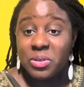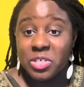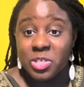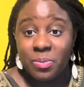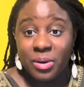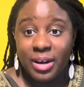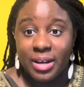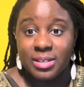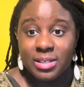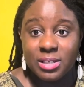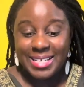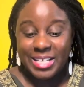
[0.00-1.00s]

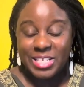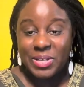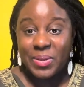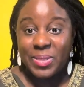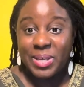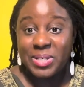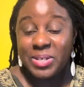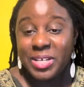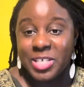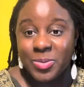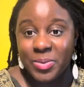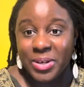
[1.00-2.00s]
experience. So these are
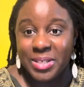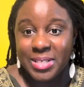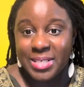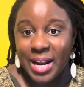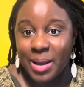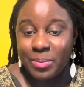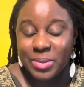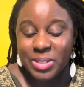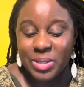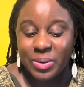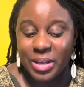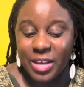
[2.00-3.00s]
experiences that I'm
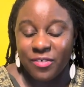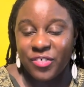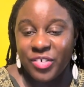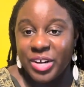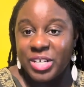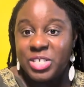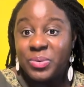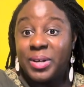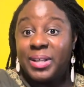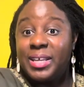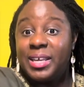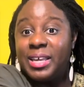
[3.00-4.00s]
so looking forward to
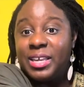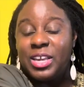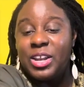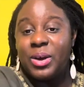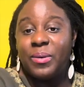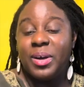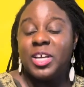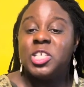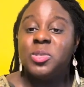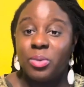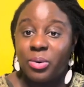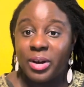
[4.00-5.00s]
really,
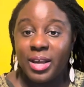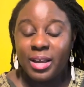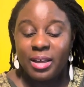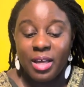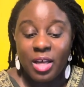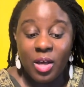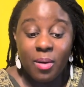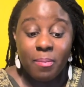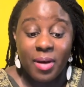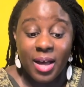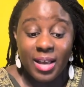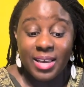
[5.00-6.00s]
exploring.
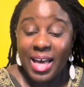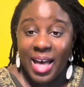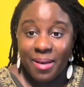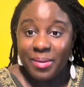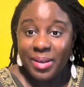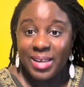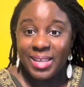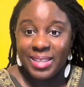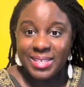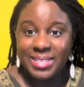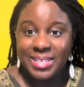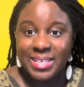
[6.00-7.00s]
But yeah,
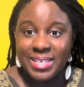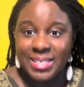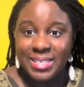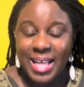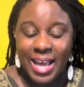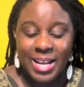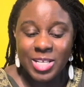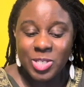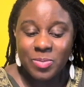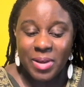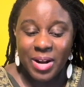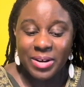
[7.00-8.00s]
that has
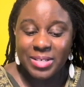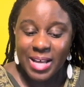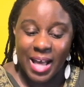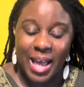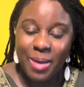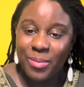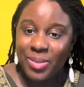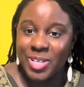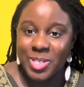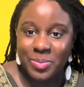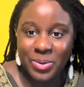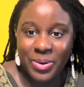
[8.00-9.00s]
been our time with
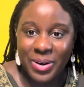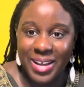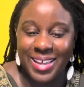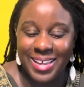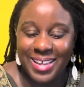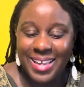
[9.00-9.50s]
exploring